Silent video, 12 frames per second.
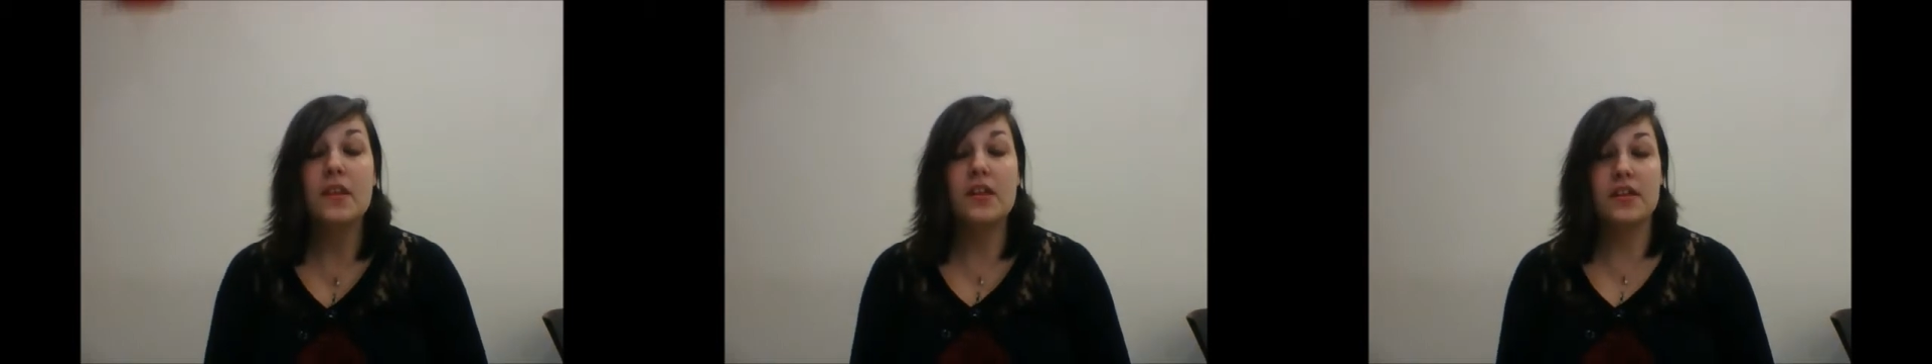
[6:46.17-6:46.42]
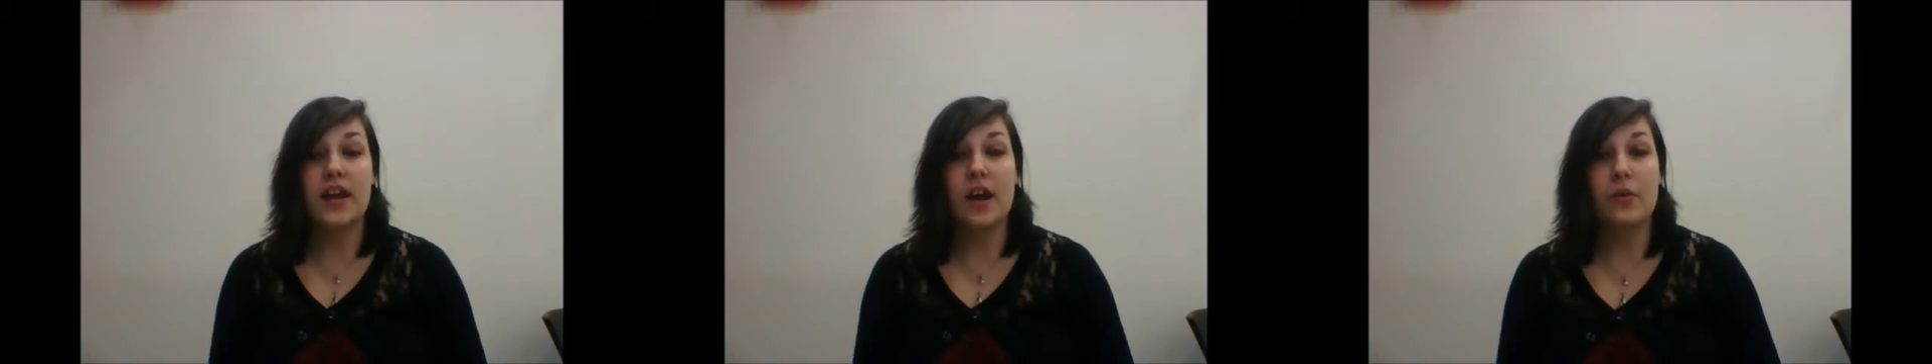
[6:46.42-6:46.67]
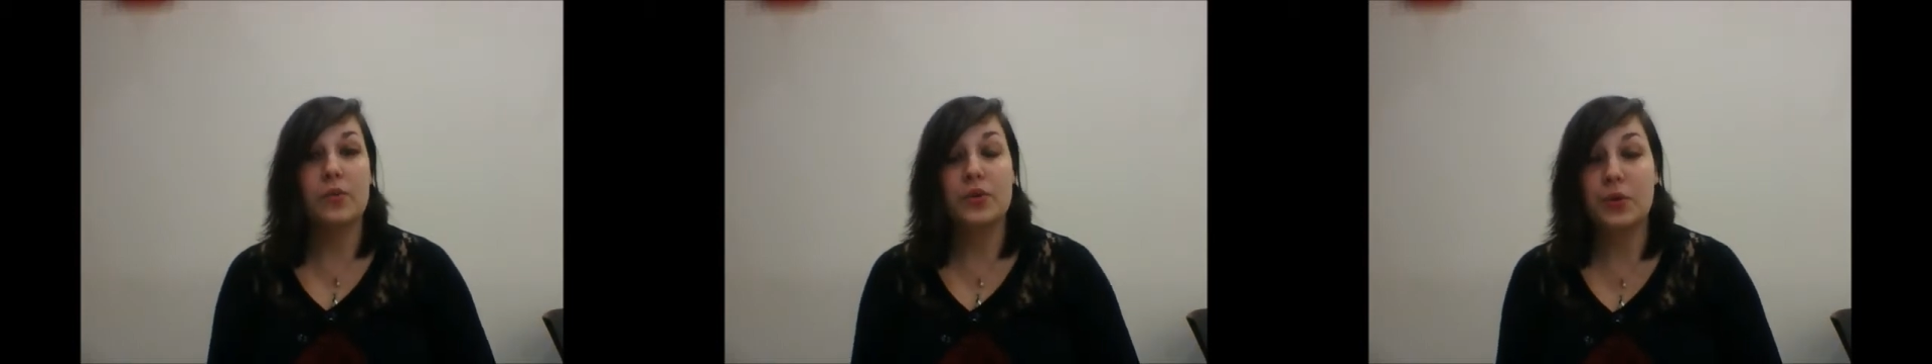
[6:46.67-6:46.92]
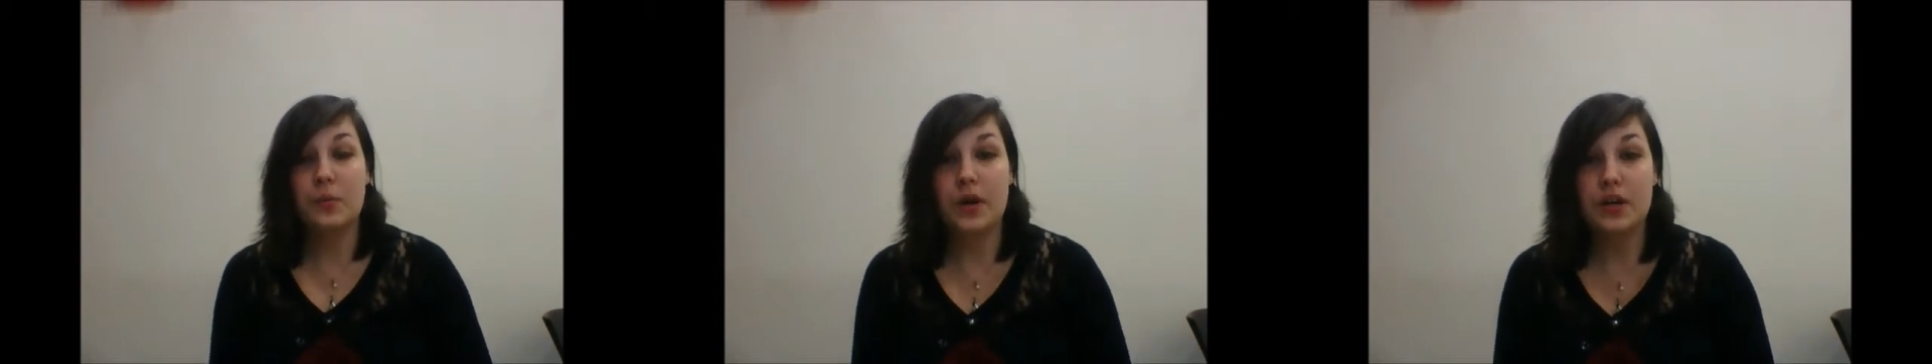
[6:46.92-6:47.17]
Now, with
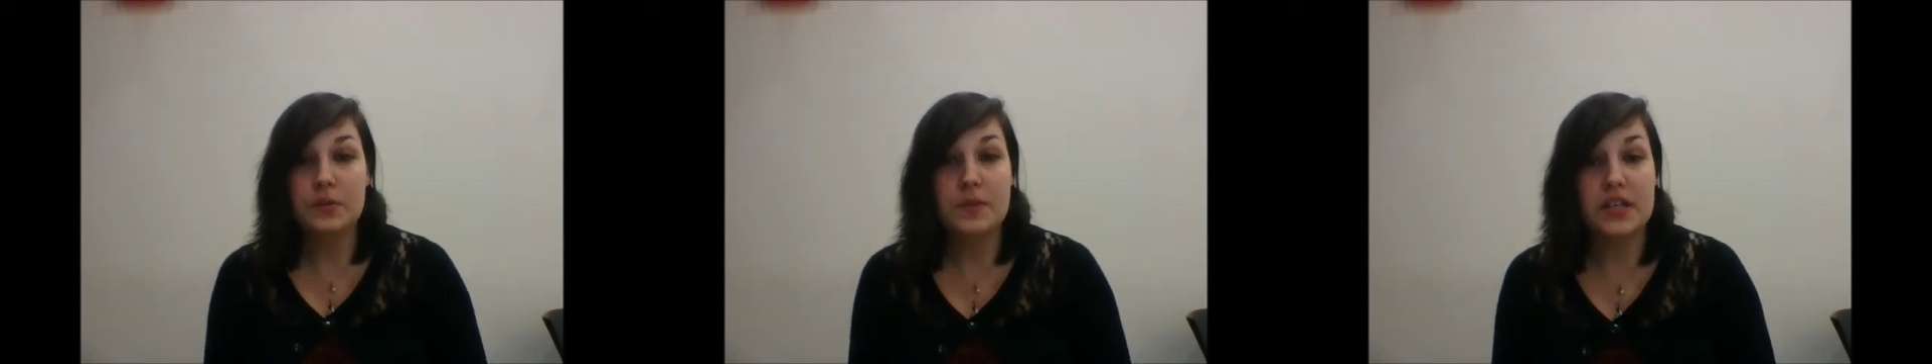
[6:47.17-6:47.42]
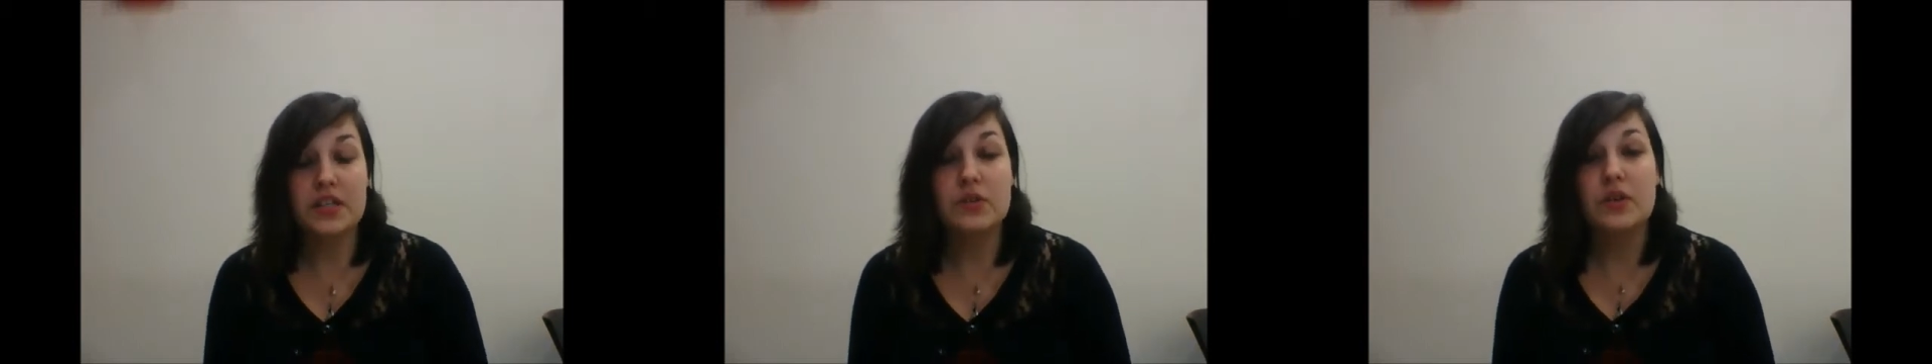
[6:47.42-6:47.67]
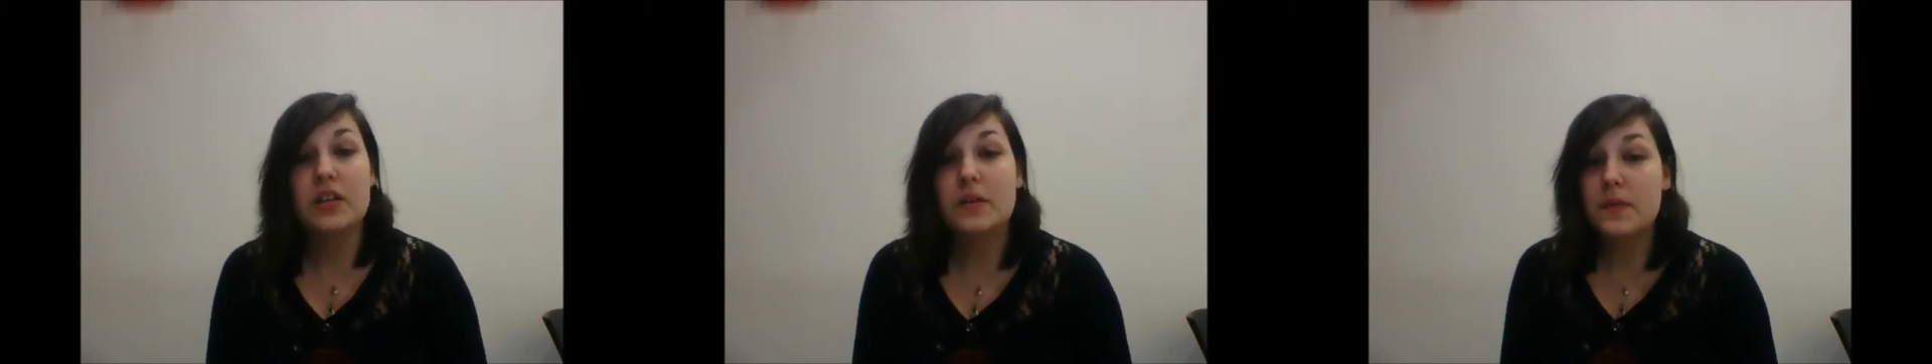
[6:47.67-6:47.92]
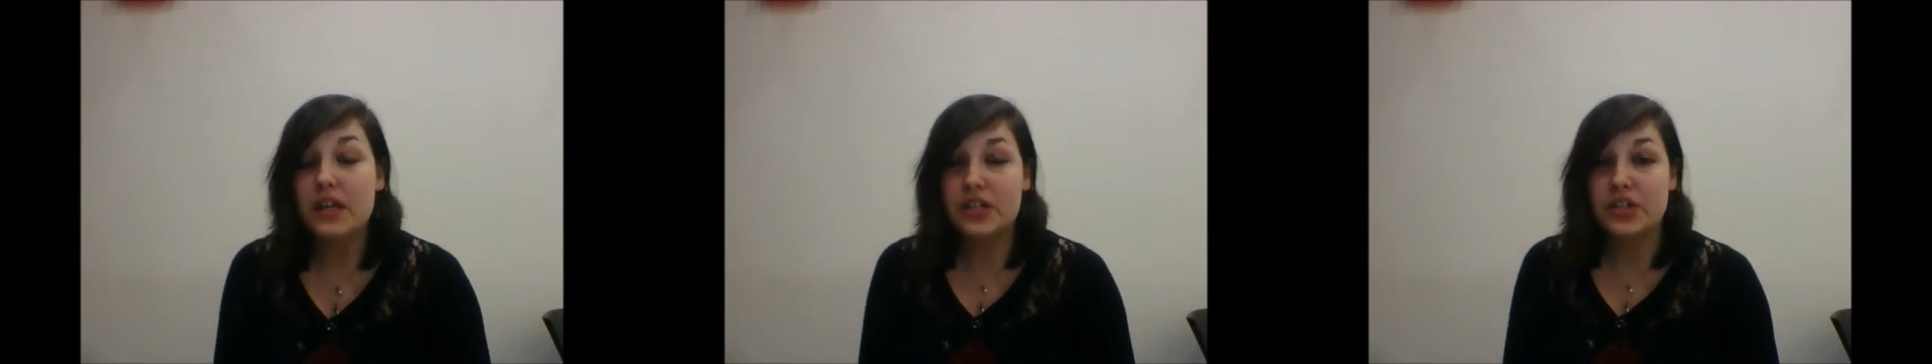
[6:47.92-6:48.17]
your mouthpiece, you need to
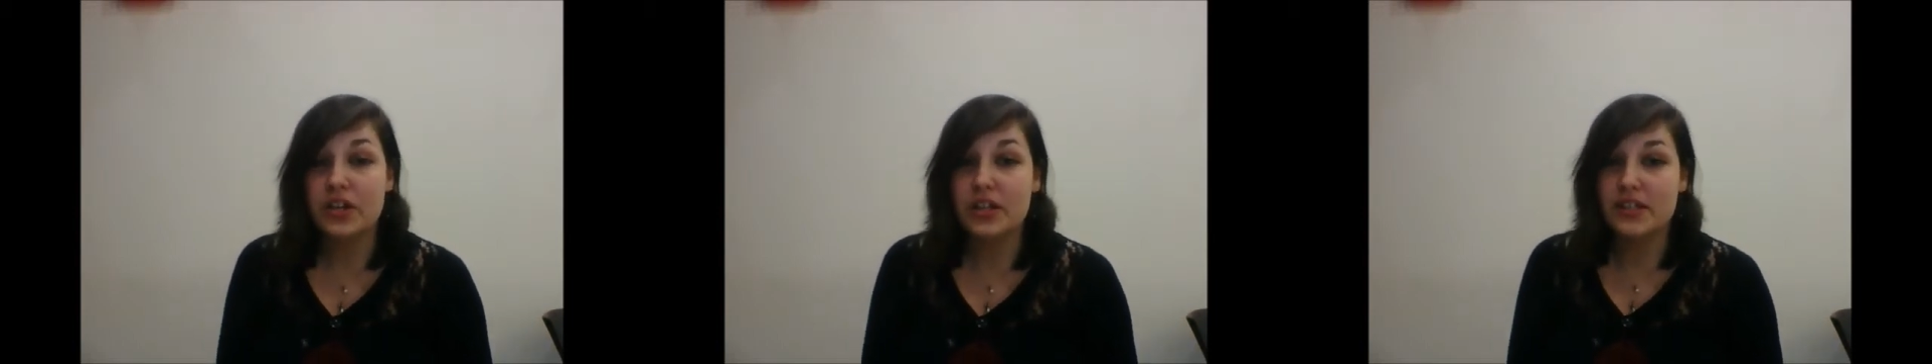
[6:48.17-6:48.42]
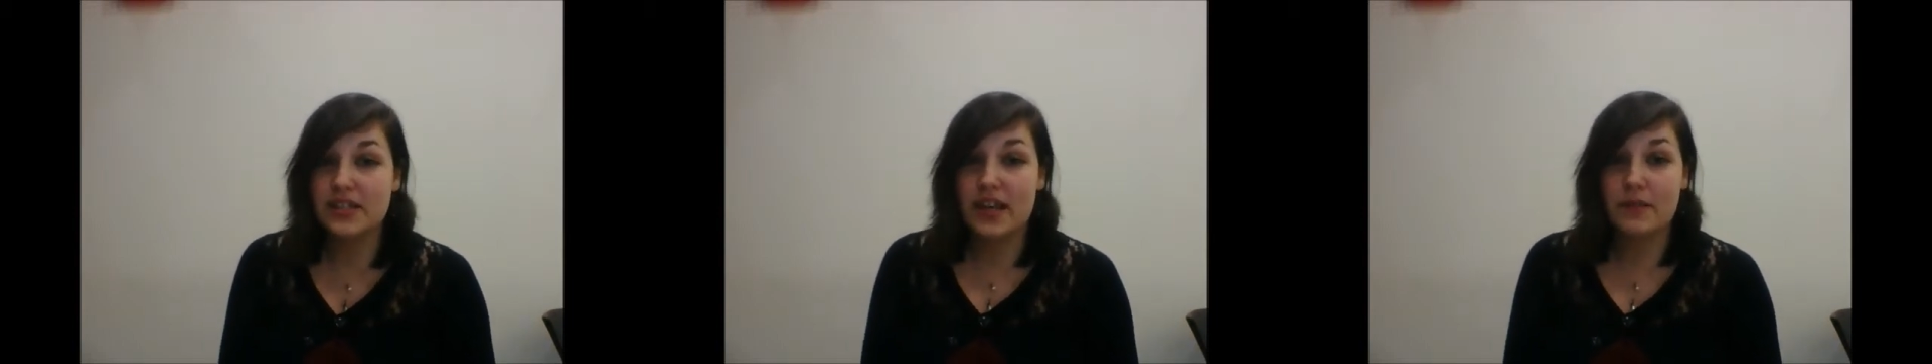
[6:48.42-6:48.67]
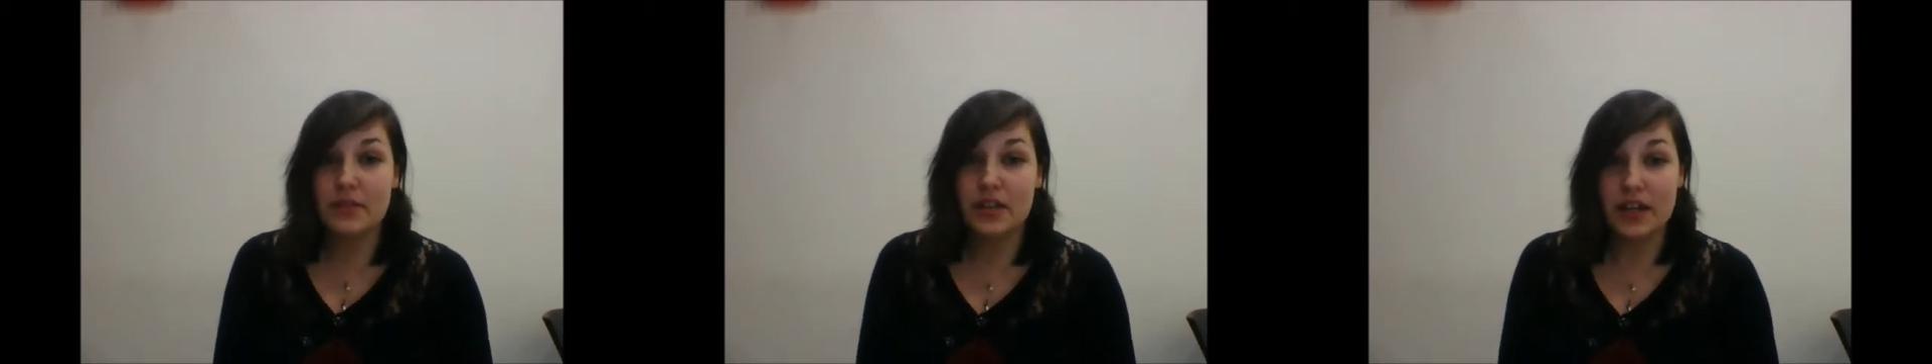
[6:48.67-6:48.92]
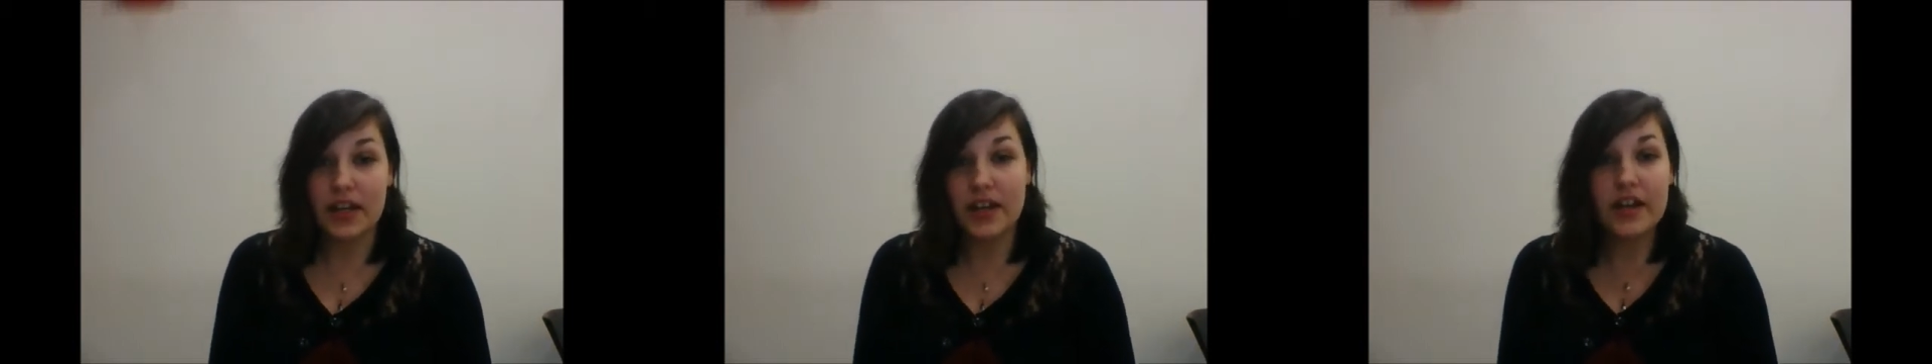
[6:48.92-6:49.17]
make sure it's kept
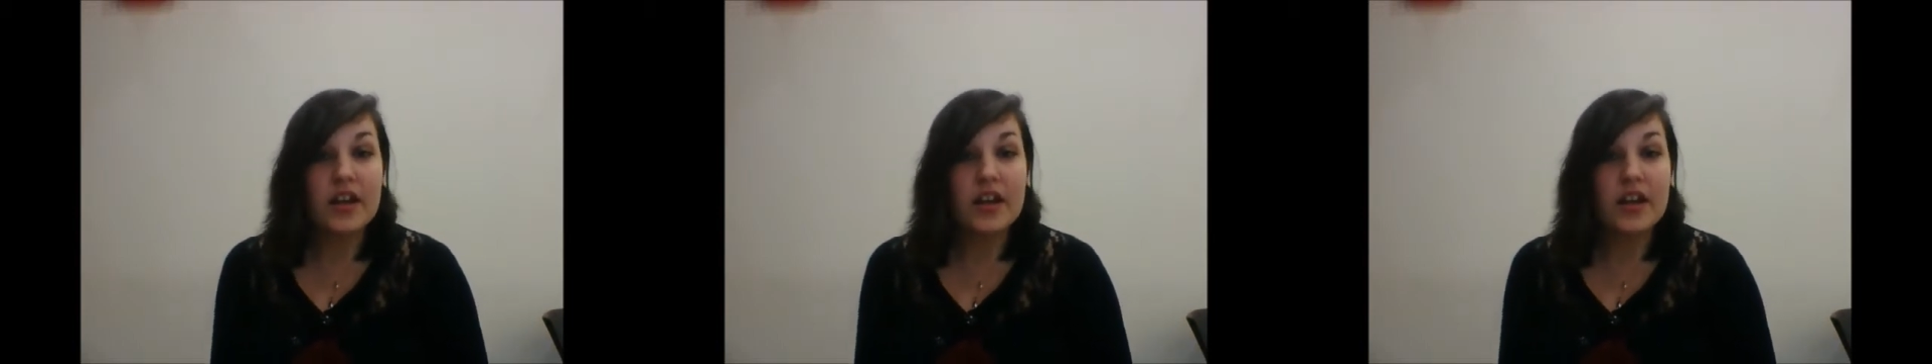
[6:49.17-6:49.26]
clean.